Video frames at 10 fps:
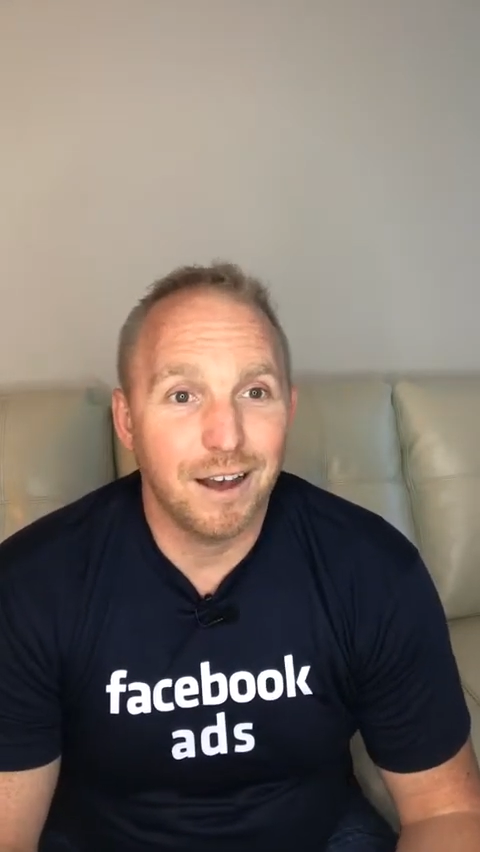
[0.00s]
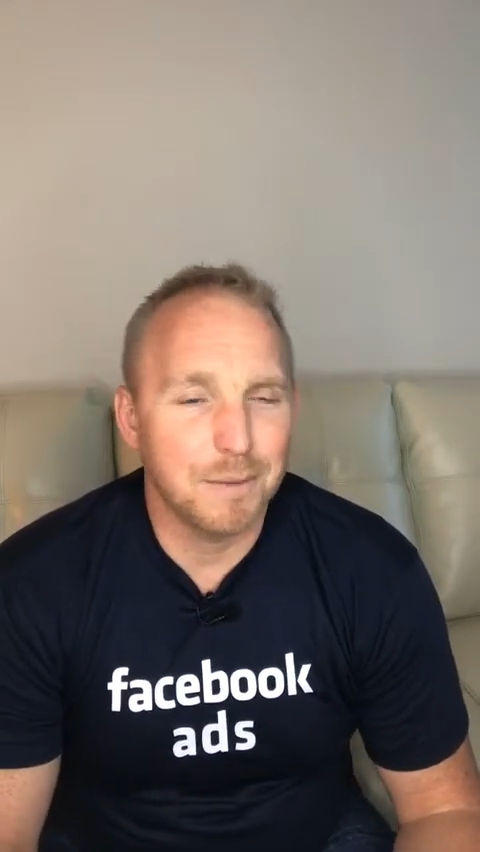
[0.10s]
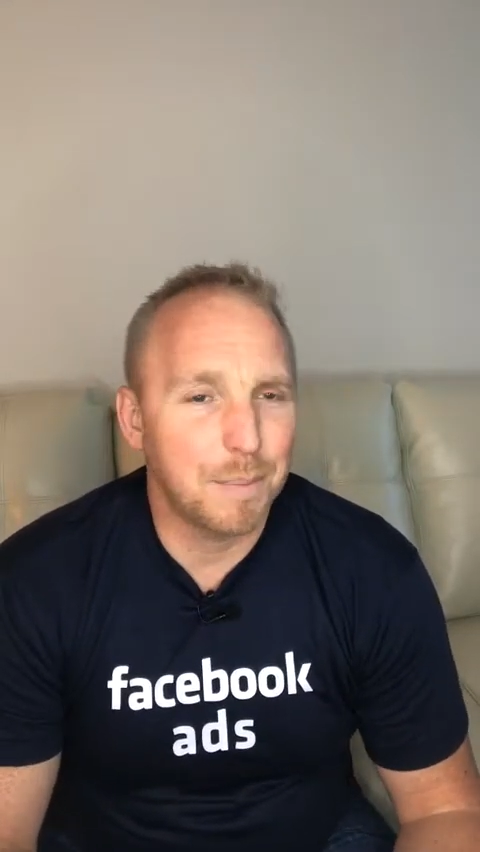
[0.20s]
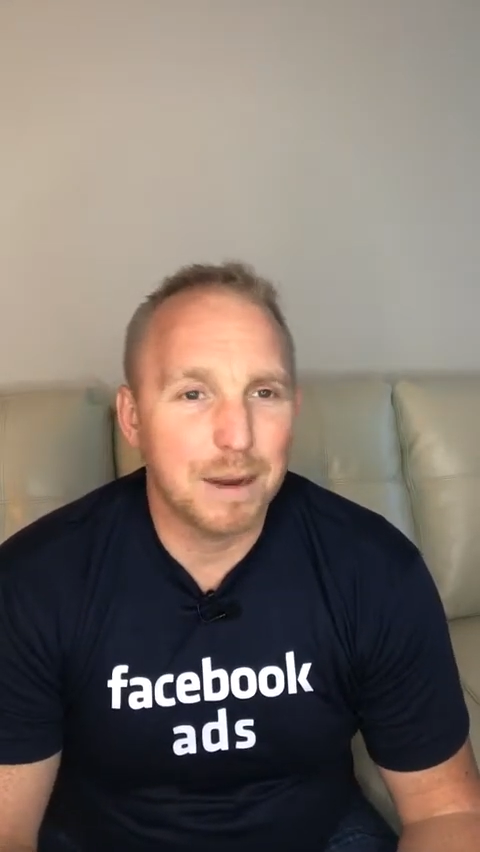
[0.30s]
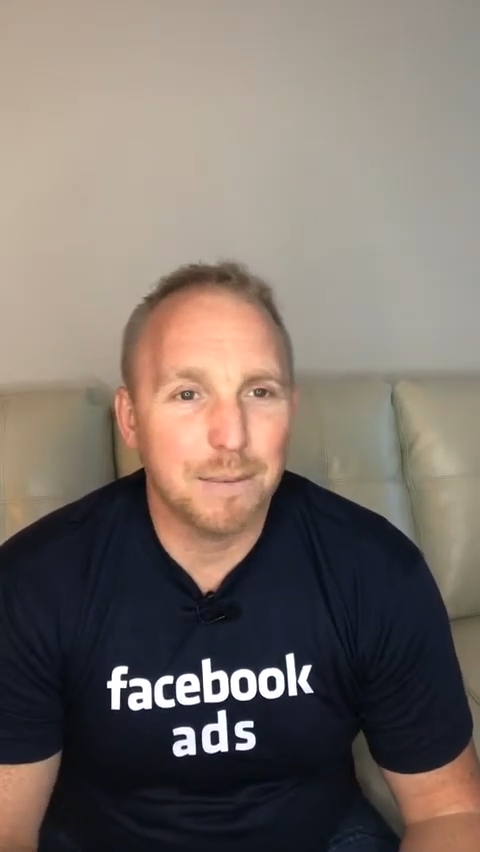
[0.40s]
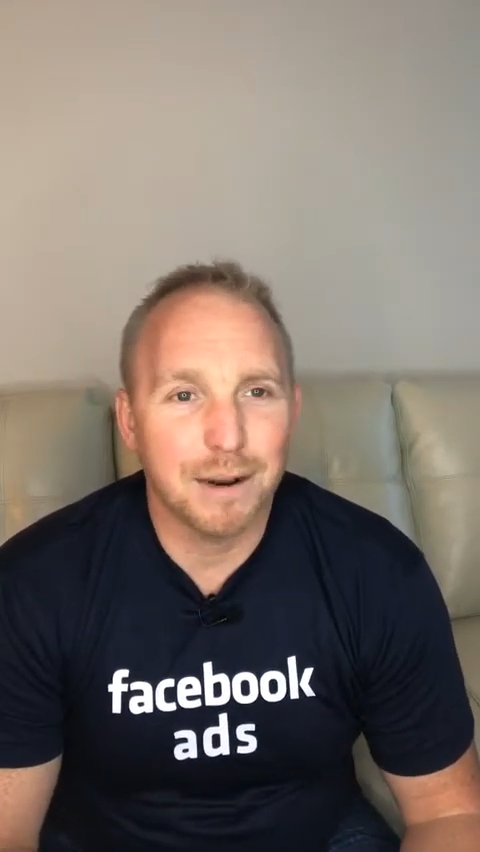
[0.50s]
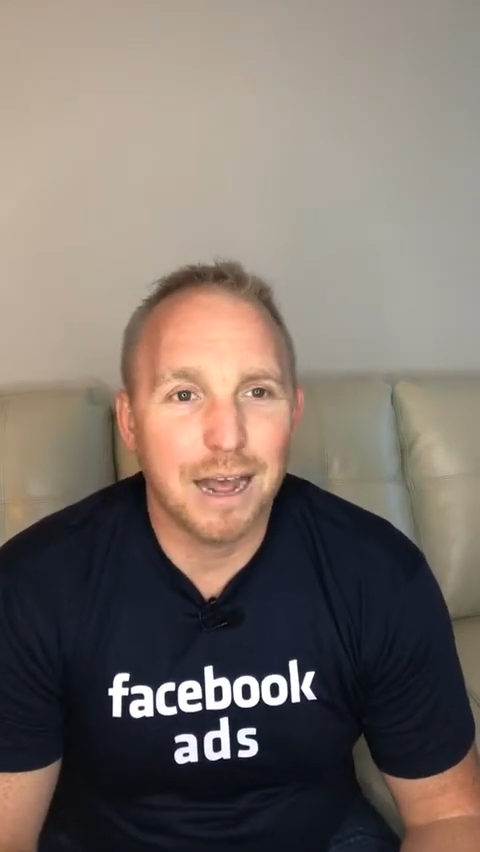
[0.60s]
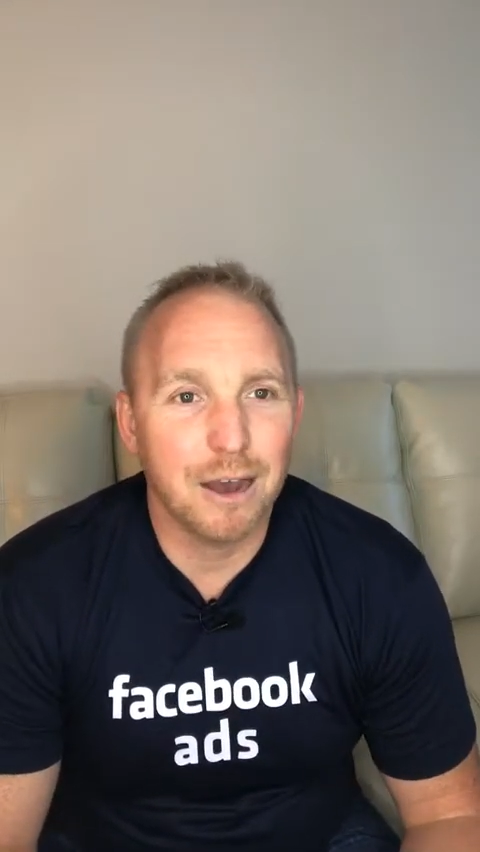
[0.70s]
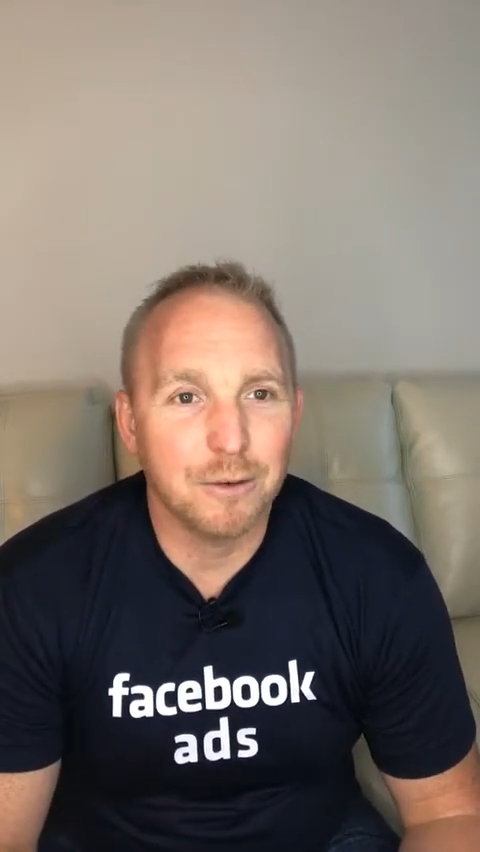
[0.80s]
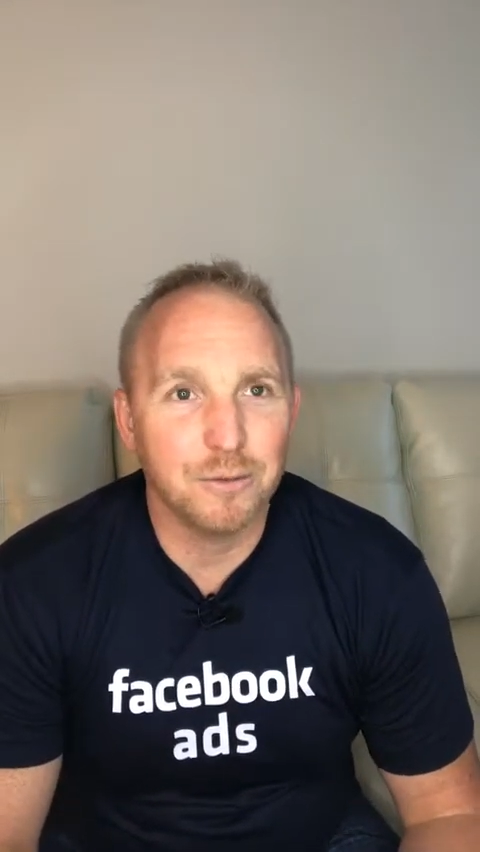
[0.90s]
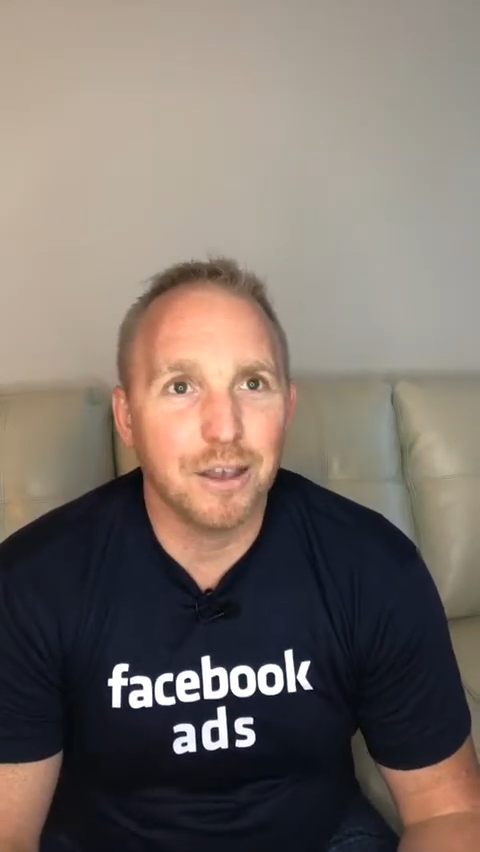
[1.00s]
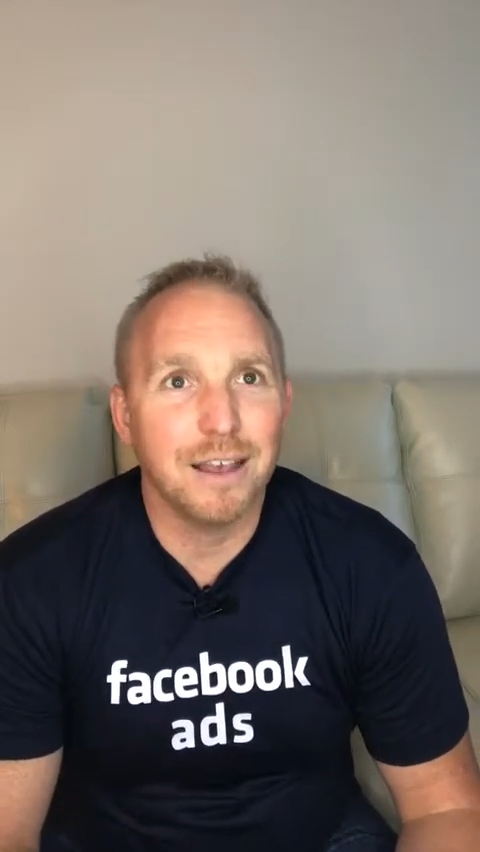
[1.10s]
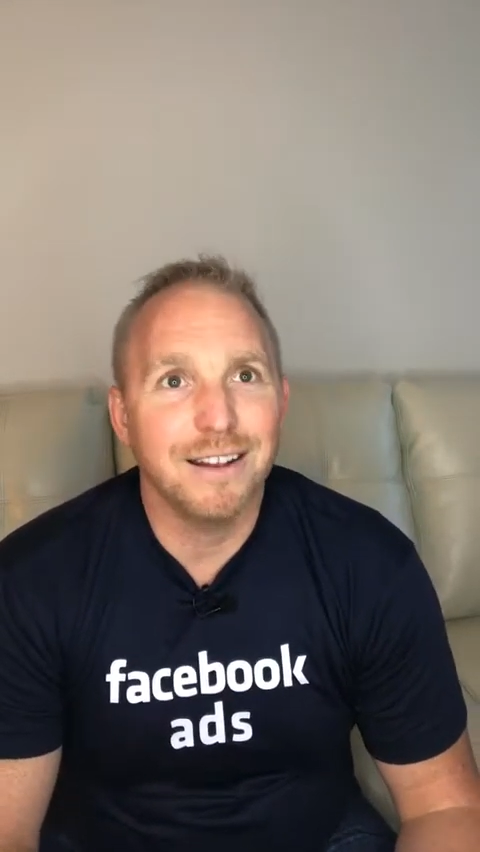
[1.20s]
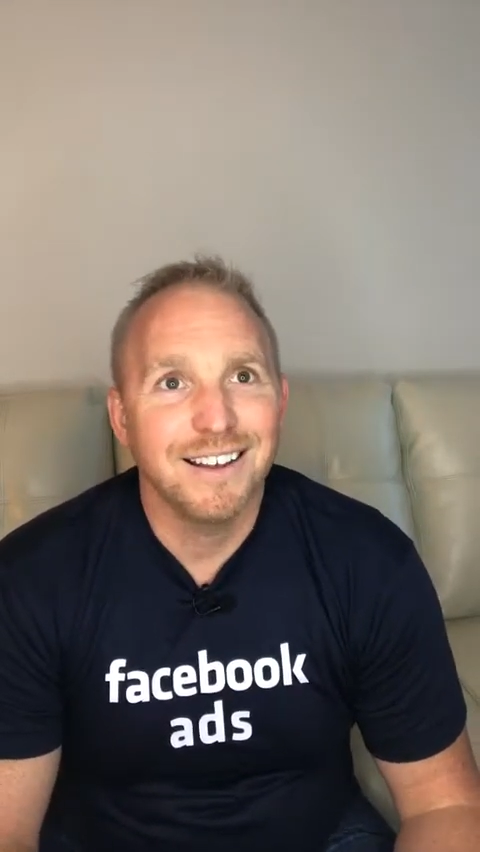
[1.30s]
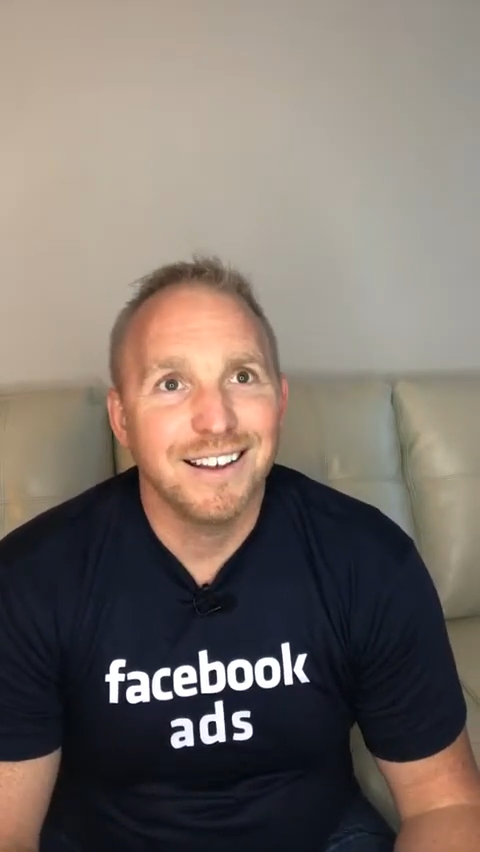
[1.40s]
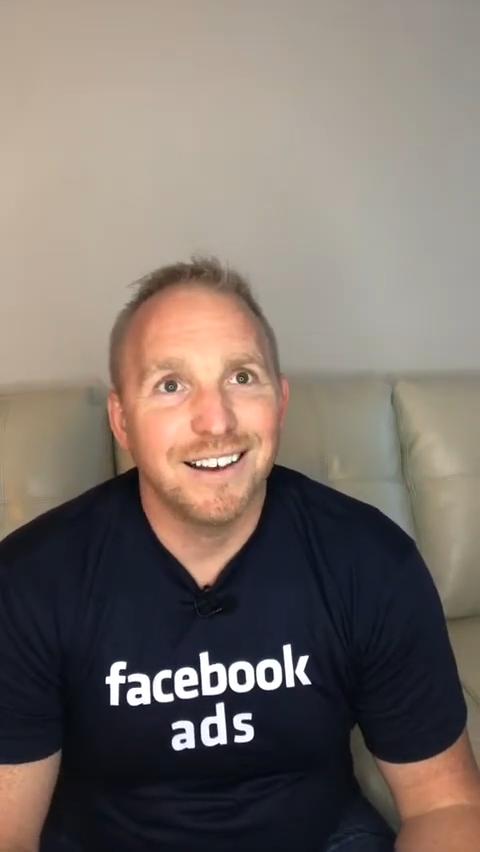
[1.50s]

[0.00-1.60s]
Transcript: depending upon how you say it,